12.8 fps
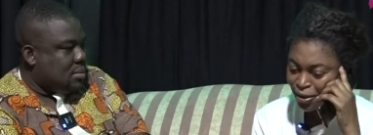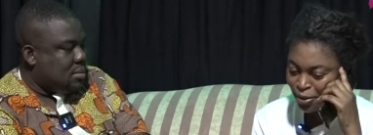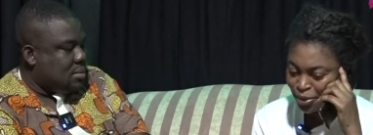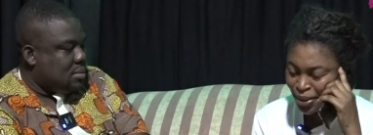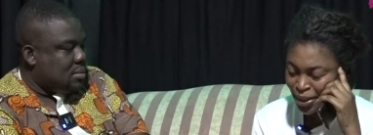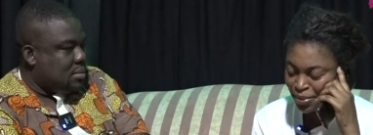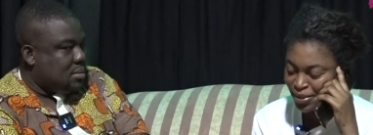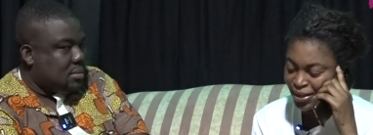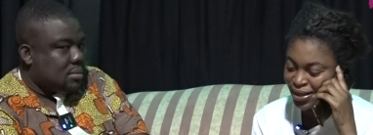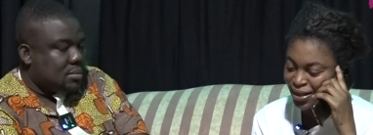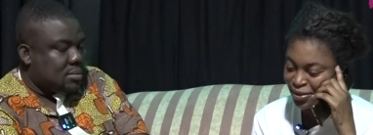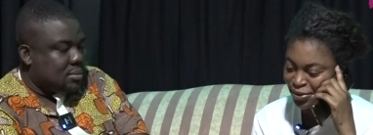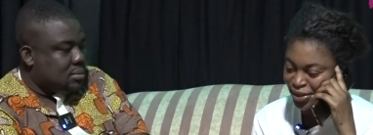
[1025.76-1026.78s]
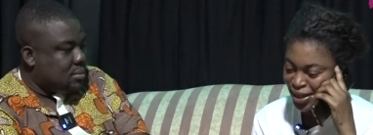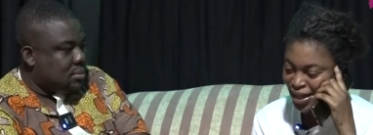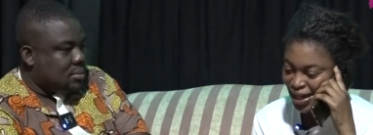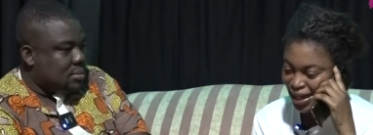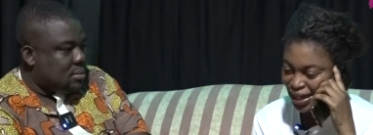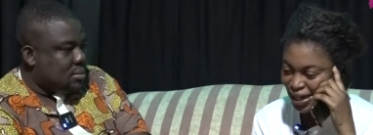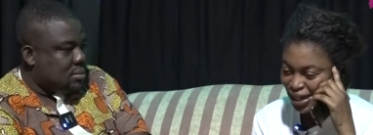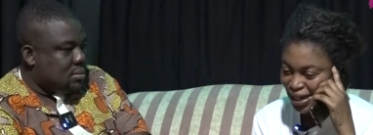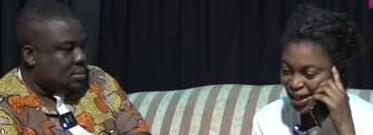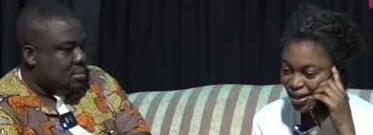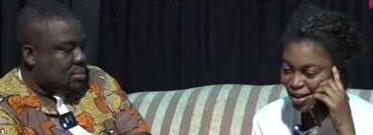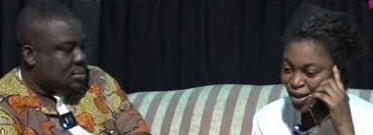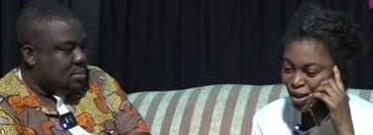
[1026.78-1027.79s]
Speaker 1: Oh, babe, I love that.
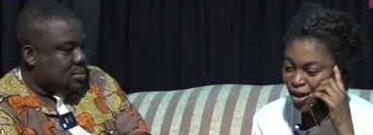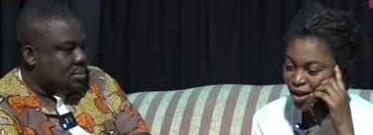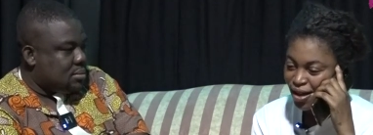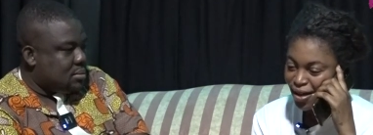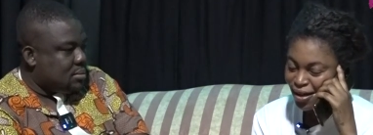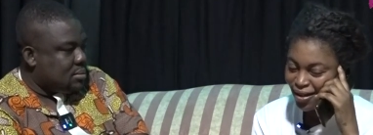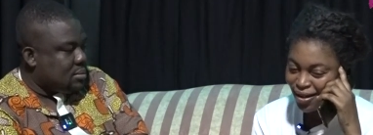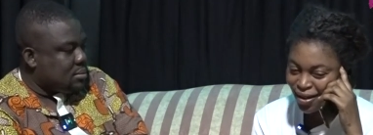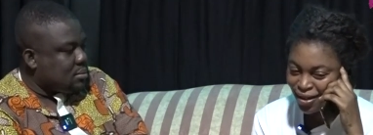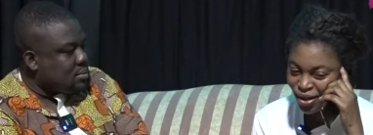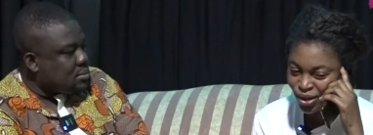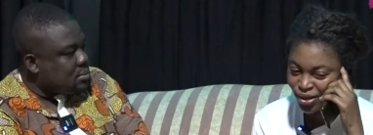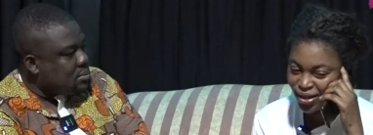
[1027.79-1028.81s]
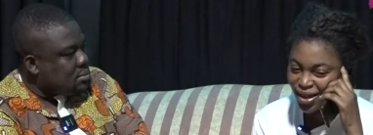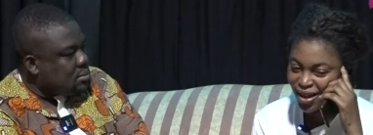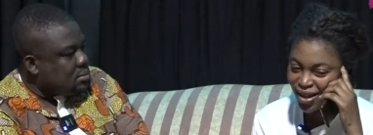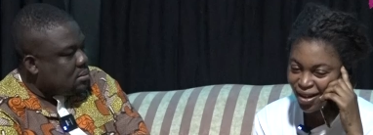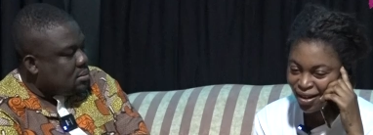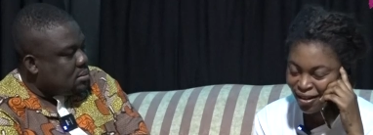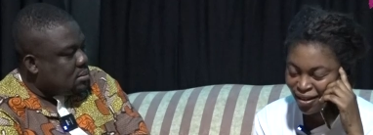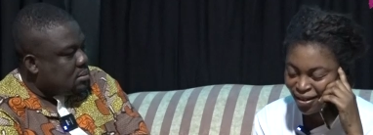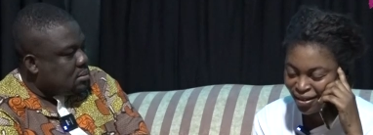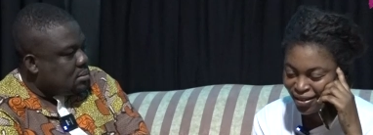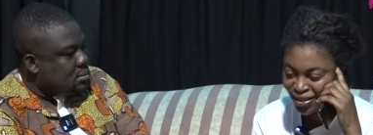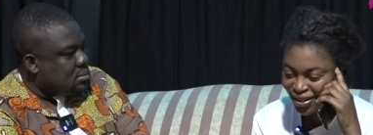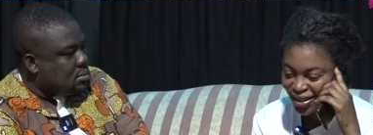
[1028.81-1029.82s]
Oh, oh.
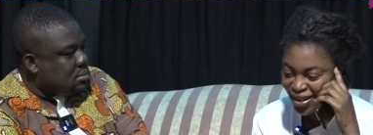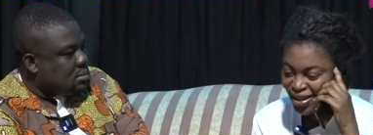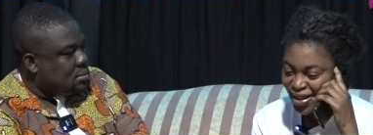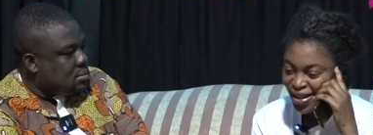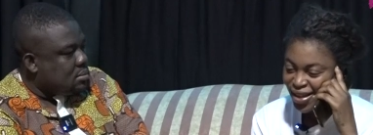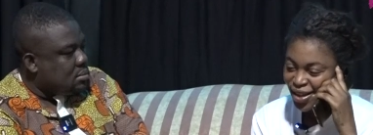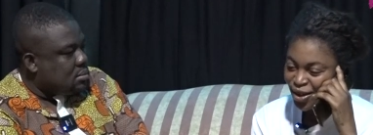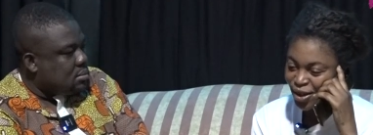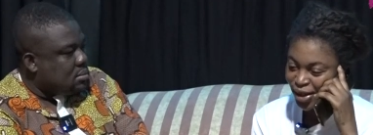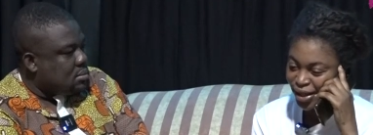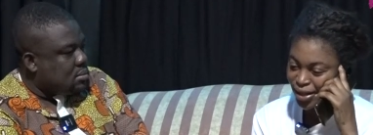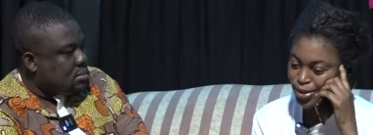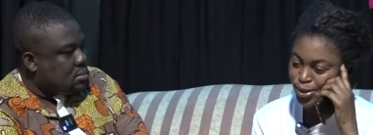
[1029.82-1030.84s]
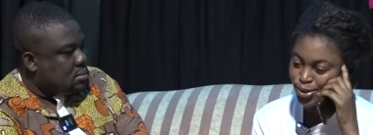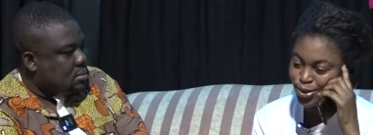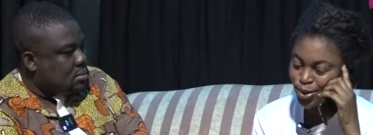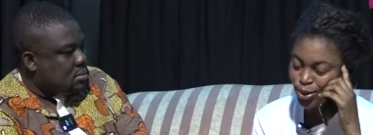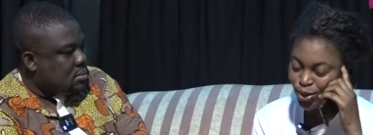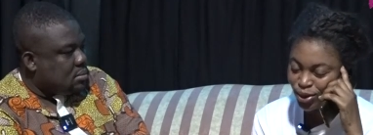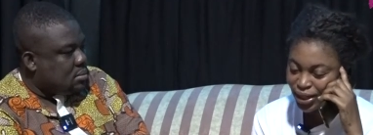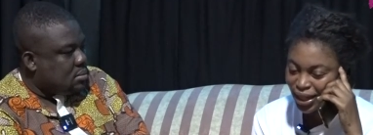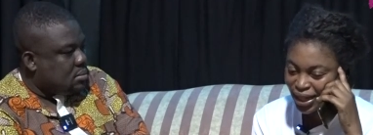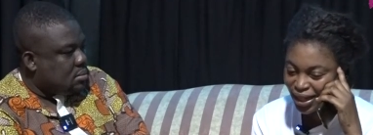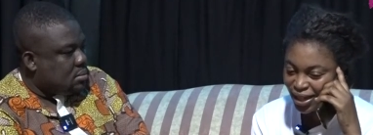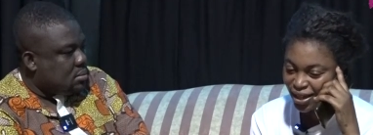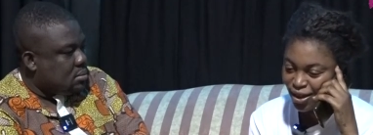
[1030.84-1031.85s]
Okay,
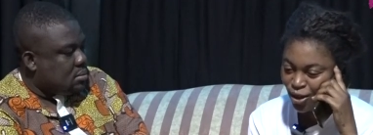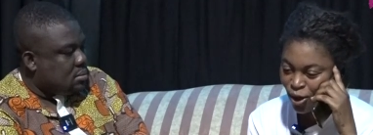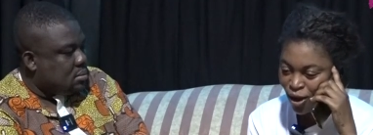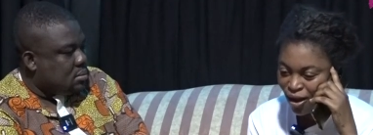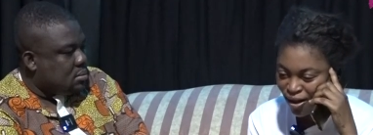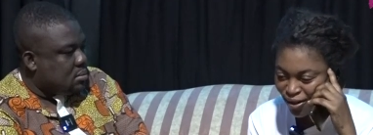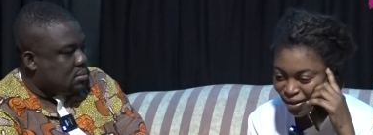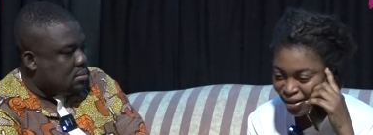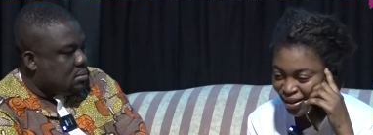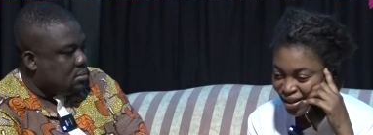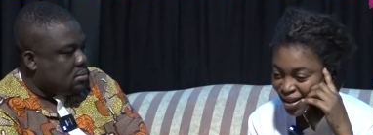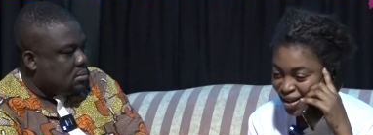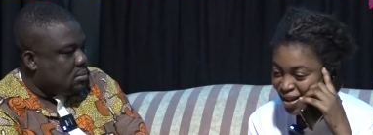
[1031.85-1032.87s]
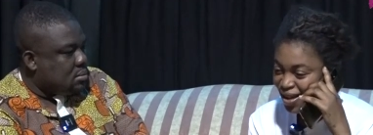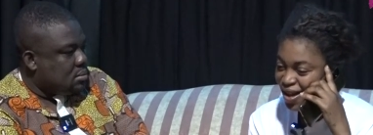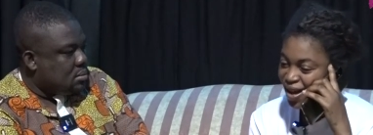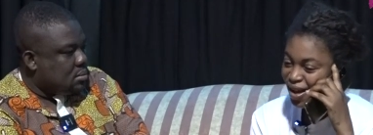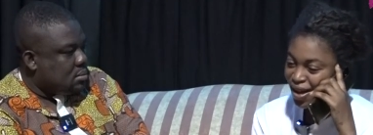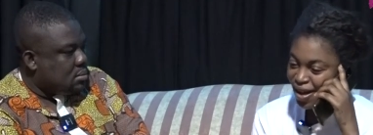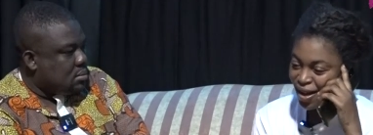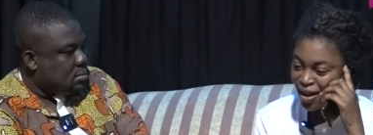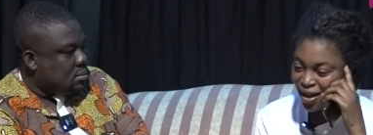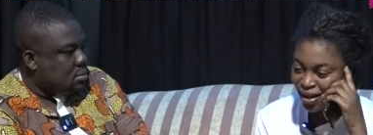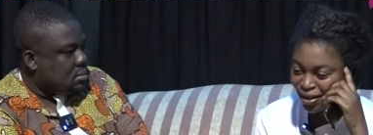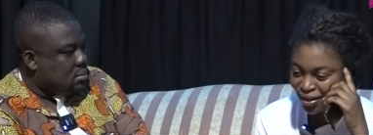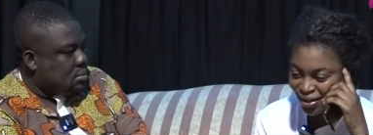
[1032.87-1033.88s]
slowly. Oh,
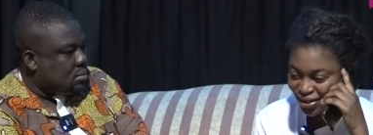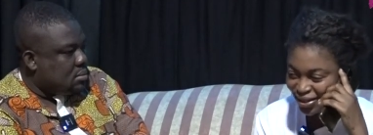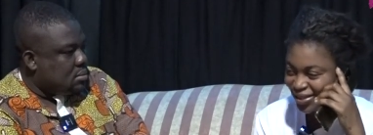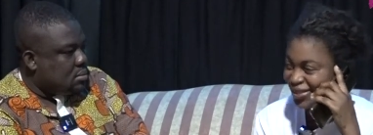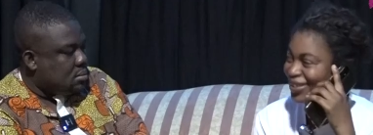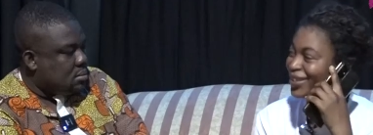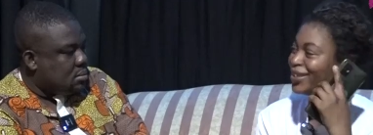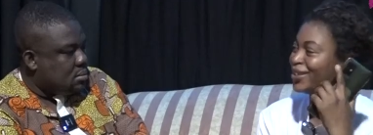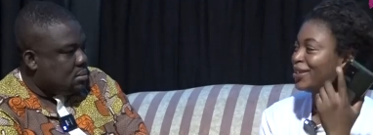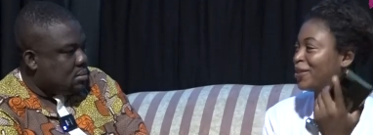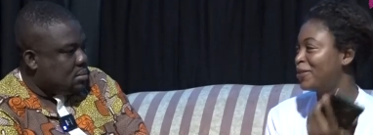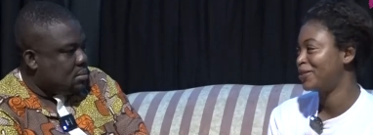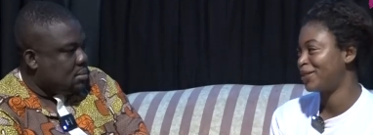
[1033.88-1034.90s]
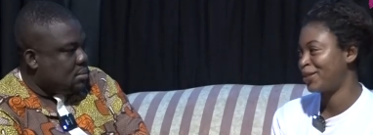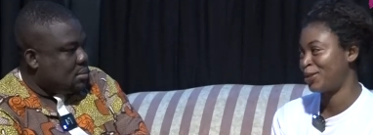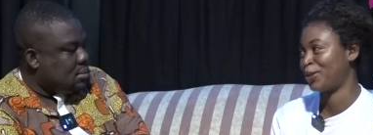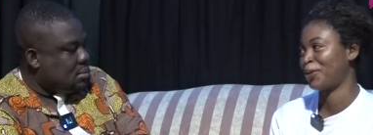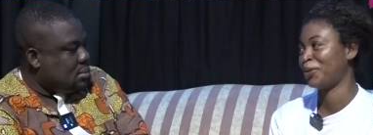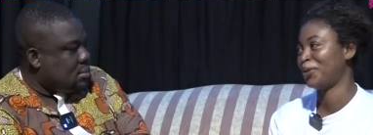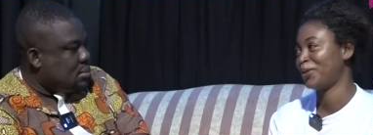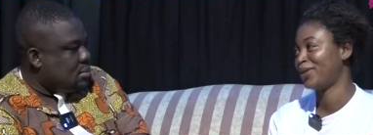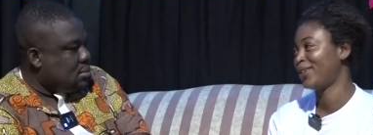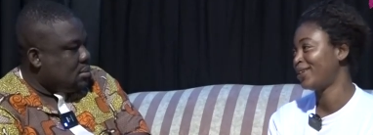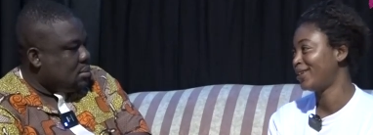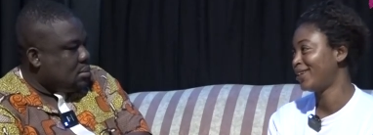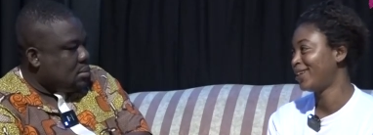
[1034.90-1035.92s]
oh. That's all.
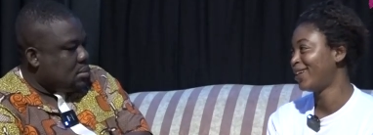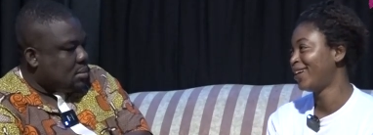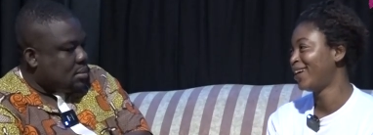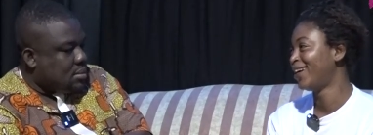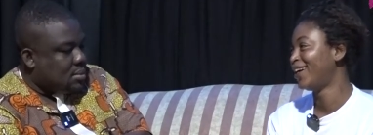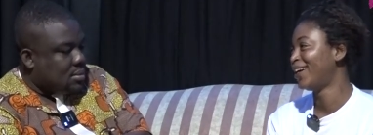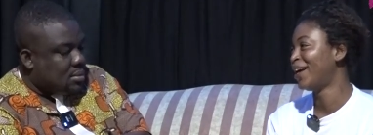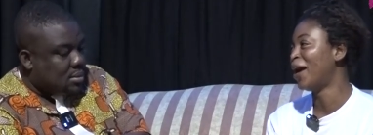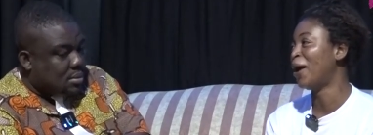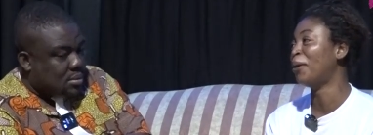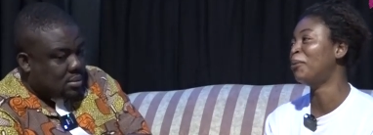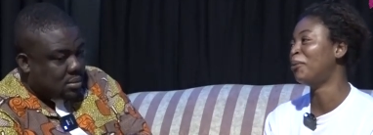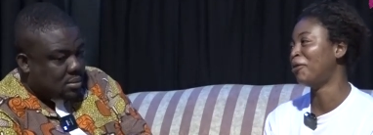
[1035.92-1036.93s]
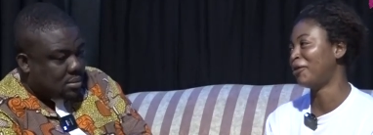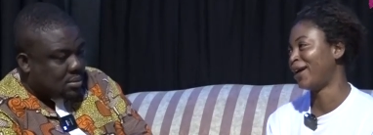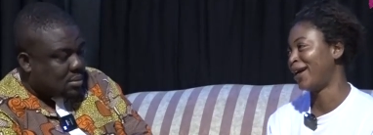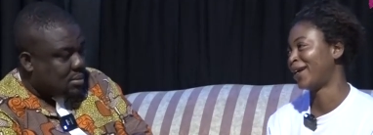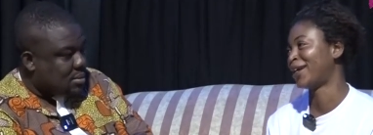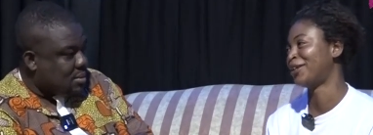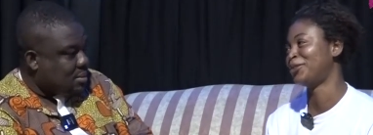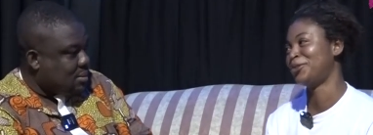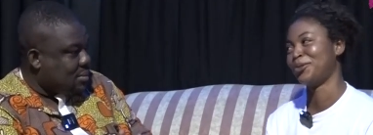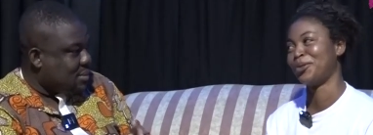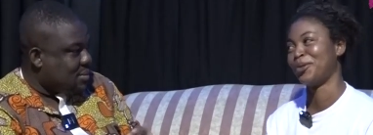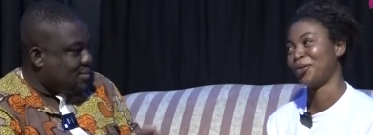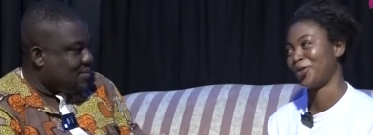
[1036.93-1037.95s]
Ever, I got to
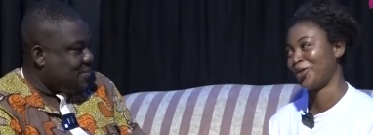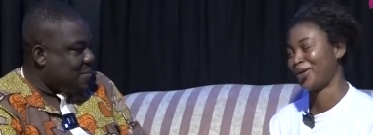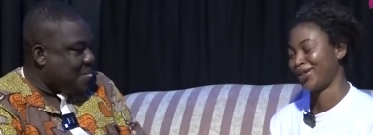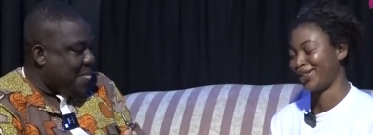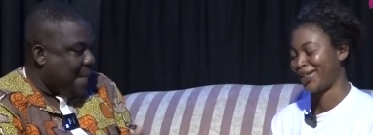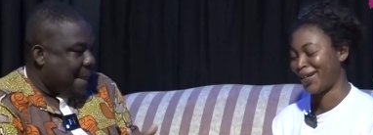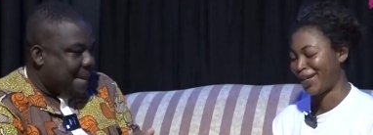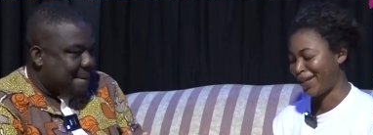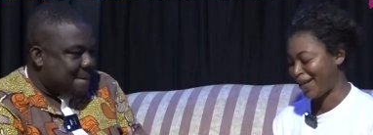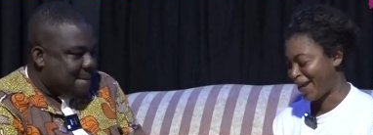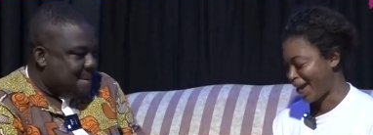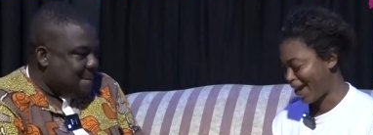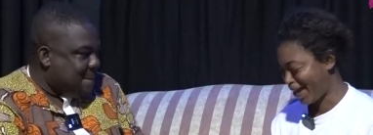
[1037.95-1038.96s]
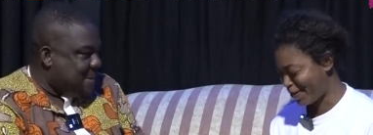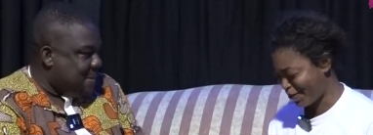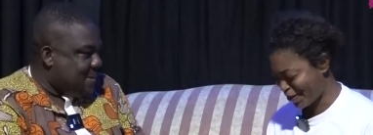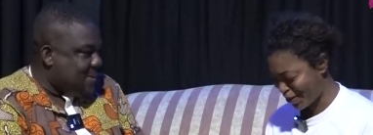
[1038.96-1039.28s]
all that yet.